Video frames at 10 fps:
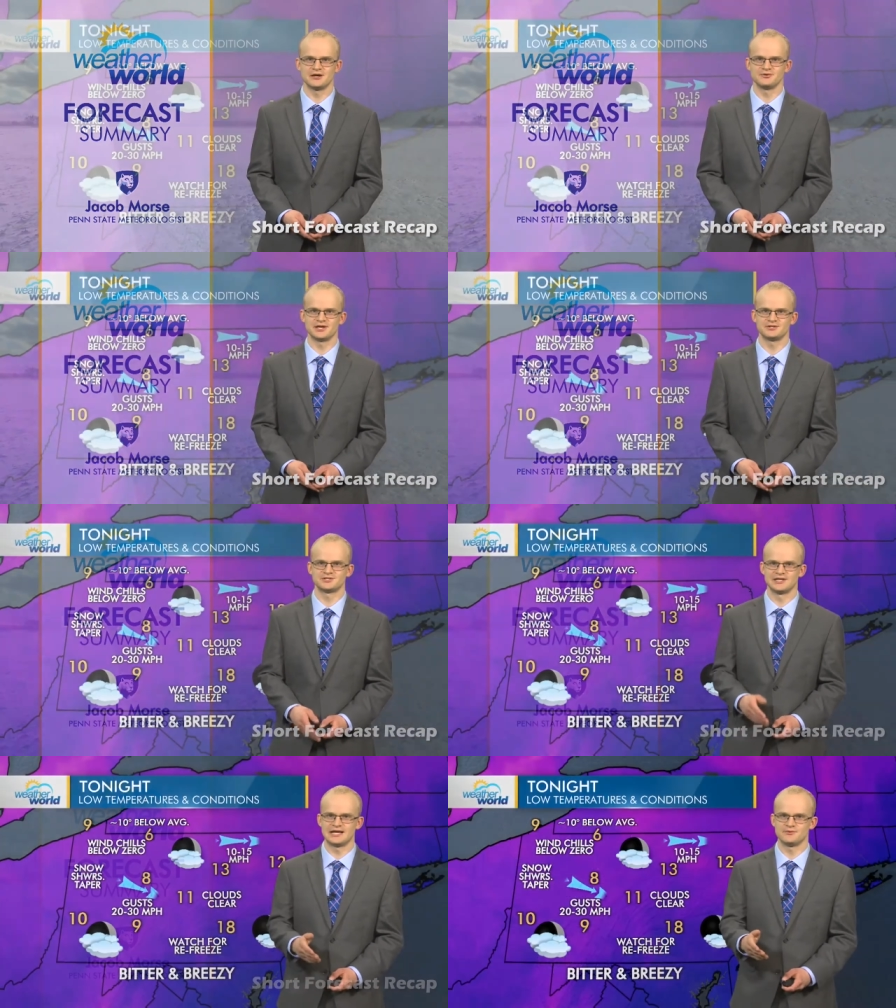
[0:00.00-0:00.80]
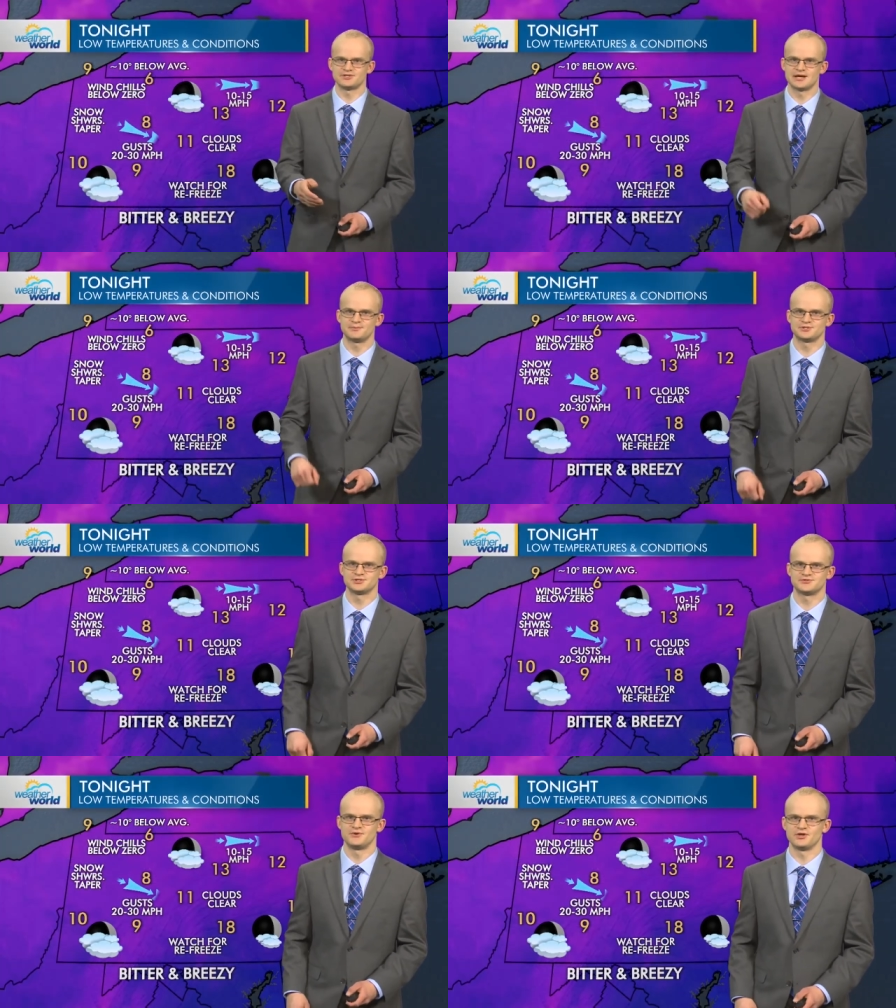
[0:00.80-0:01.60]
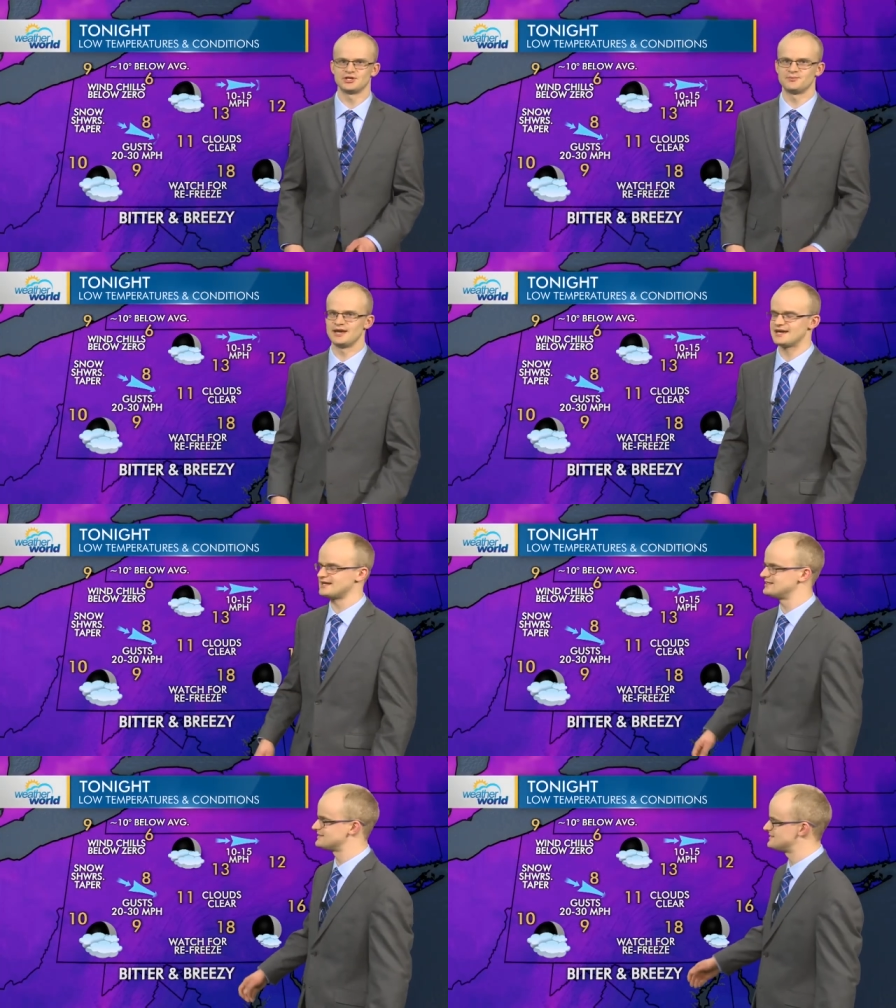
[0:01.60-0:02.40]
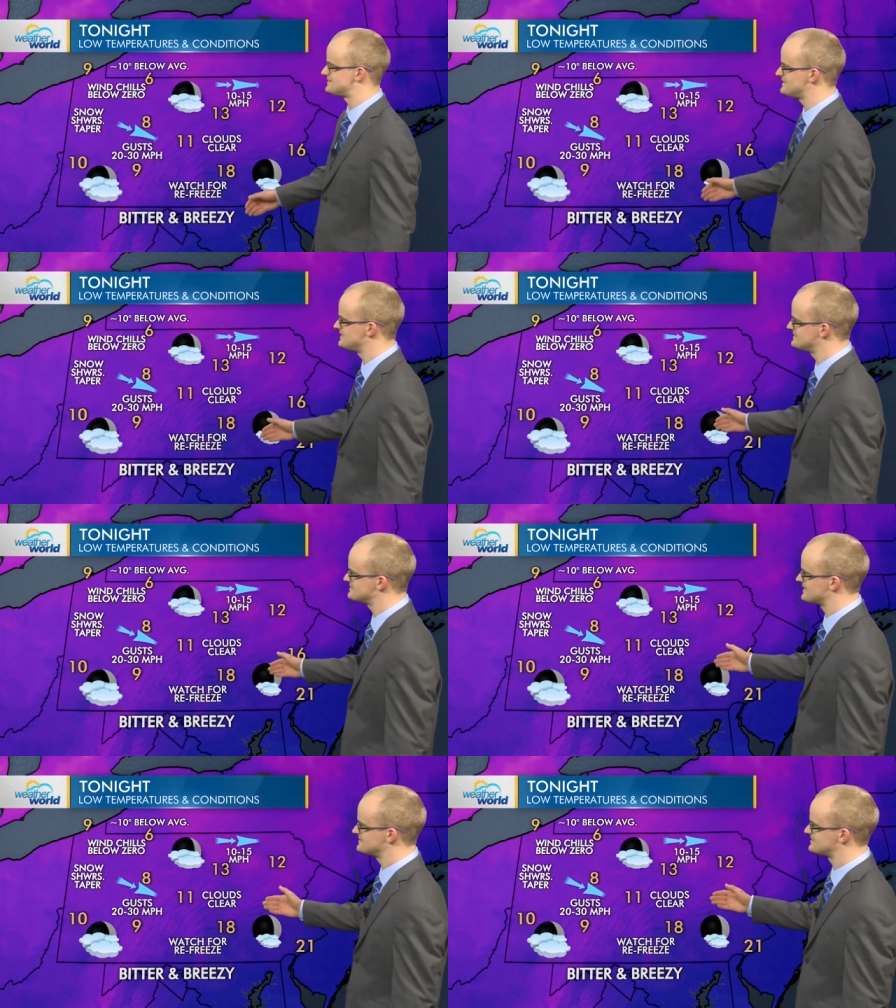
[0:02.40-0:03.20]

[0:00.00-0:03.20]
out there tonight with temperatures falling back into the teens and